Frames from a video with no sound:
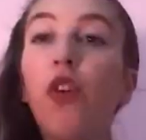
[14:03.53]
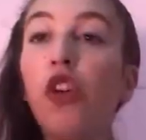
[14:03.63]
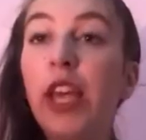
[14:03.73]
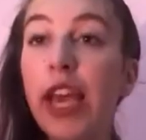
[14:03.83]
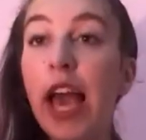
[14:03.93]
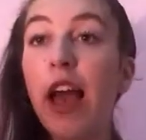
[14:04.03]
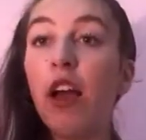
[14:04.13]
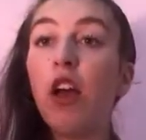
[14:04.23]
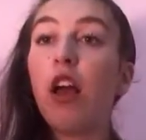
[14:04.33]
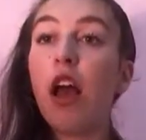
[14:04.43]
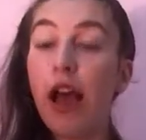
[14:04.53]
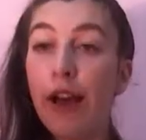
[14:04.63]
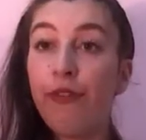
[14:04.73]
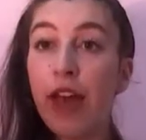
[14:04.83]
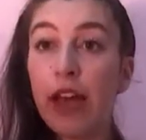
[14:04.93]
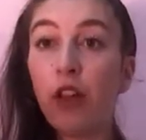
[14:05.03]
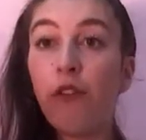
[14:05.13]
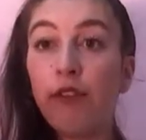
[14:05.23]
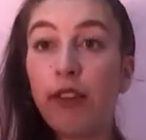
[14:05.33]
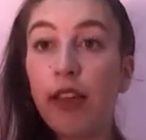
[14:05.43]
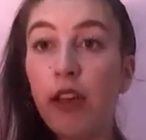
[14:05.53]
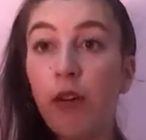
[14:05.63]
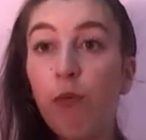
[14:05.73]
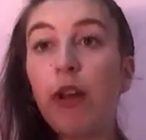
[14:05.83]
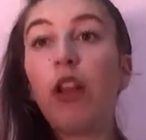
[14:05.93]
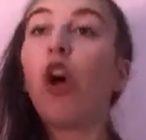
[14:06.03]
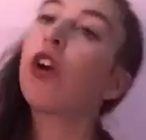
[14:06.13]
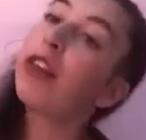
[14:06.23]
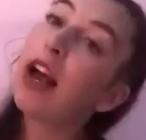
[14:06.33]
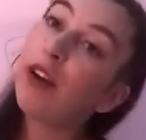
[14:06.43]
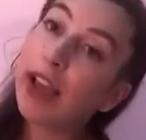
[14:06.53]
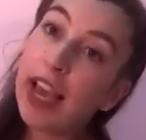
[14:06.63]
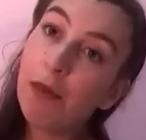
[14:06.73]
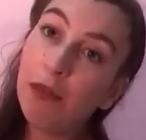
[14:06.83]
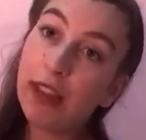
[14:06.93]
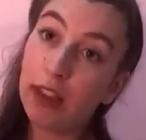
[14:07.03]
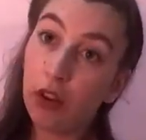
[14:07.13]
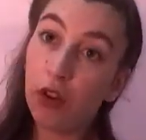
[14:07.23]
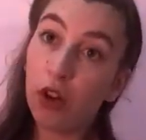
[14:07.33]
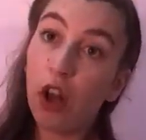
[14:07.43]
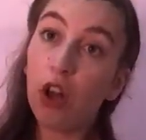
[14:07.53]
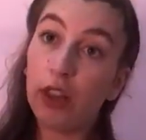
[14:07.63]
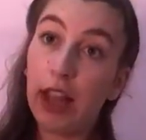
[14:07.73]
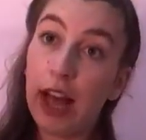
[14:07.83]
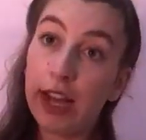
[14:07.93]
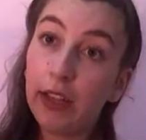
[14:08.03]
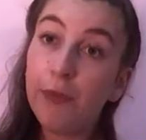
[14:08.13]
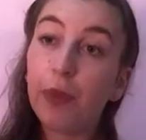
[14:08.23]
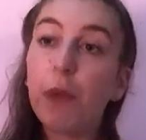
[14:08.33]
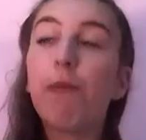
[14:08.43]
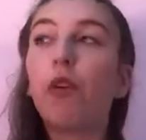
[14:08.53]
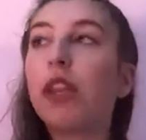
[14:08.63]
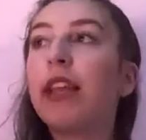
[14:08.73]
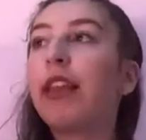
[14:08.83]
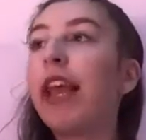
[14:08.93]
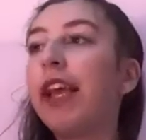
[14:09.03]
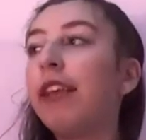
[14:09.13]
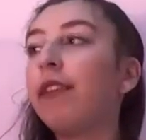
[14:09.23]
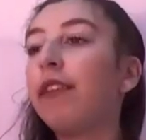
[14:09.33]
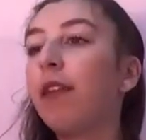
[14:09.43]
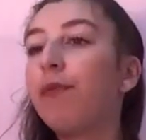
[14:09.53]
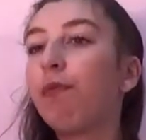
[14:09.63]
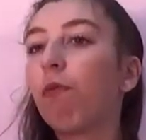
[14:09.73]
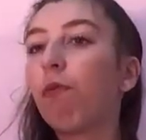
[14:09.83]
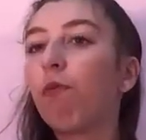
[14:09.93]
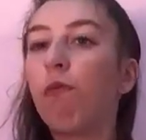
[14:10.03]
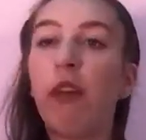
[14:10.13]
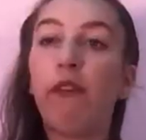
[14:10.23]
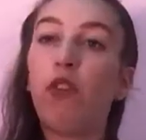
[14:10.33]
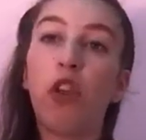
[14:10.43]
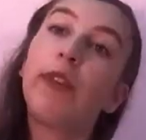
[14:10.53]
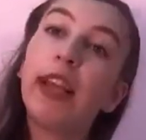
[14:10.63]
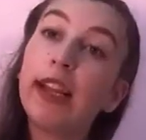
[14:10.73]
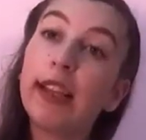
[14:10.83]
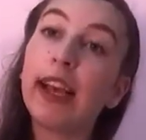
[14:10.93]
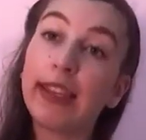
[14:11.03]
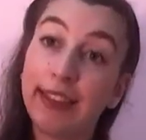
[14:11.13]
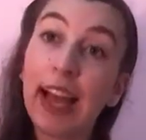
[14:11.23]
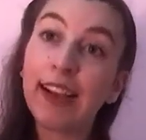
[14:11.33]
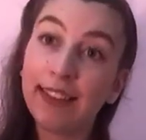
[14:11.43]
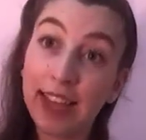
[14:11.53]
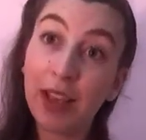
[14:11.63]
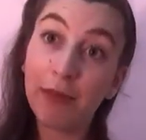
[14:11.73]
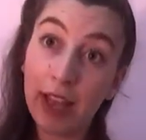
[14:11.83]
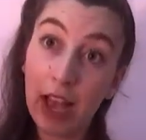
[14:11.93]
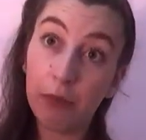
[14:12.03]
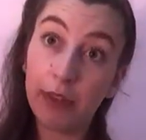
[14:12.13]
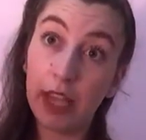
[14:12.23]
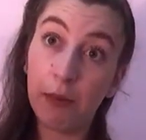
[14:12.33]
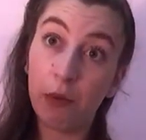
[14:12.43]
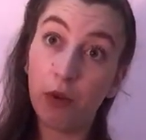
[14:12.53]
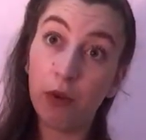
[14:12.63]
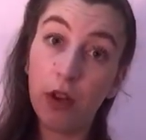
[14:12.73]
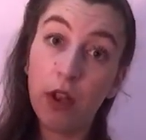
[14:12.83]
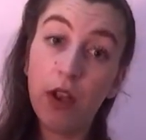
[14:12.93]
year, and then obviously when lockdown came we did it all online, but the days never stopped. Still the exact same timetable